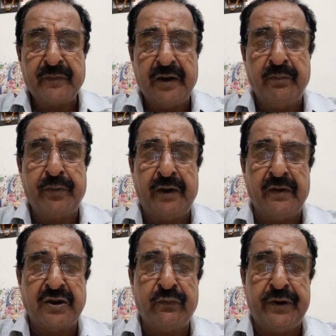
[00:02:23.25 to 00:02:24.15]
In
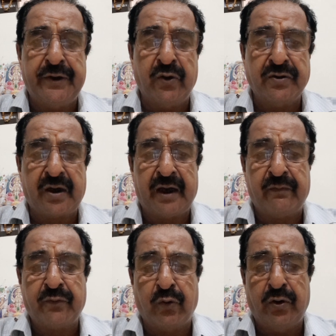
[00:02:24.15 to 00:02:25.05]
previous videos I
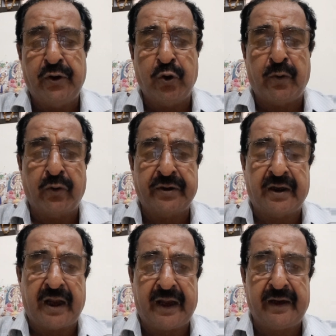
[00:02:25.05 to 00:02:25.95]
have told you about
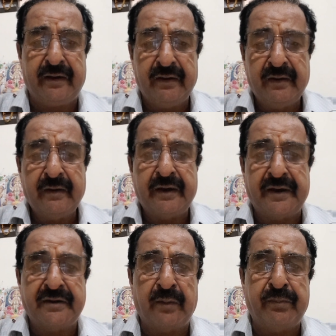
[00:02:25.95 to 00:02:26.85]
the lag.
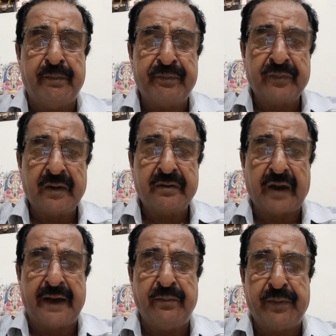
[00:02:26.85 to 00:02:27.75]
It is a
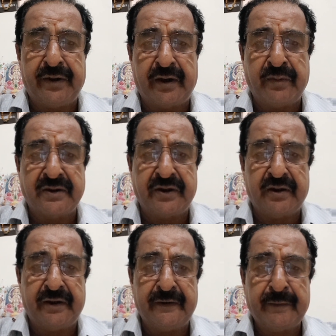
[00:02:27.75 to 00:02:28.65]
time period
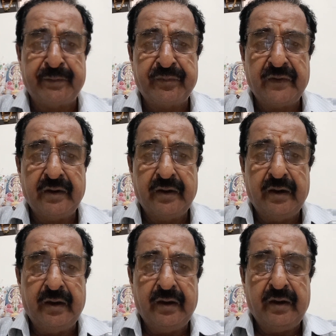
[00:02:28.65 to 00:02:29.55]
basically.
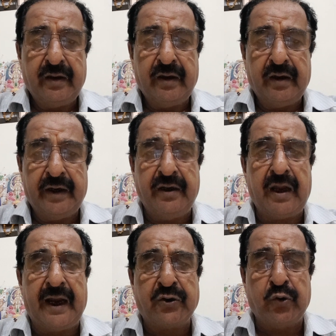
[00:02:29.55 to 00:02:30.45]

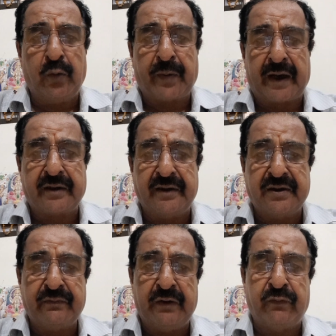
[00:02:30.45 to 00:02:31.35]
In actual
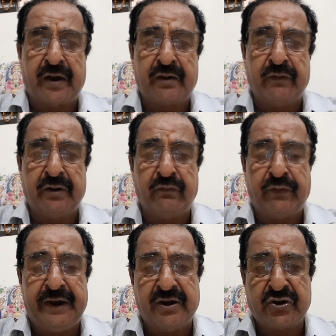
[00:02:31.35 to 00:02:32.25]
practice, we work with
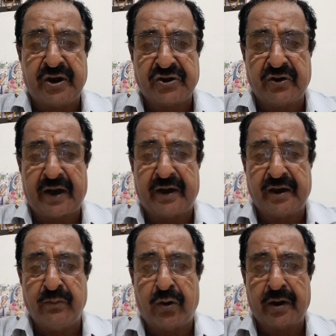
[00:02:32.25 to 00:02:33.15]
weak
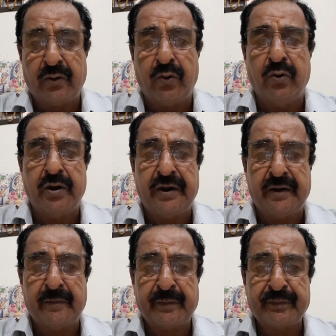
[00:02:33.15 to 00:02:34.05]
stationarity model only.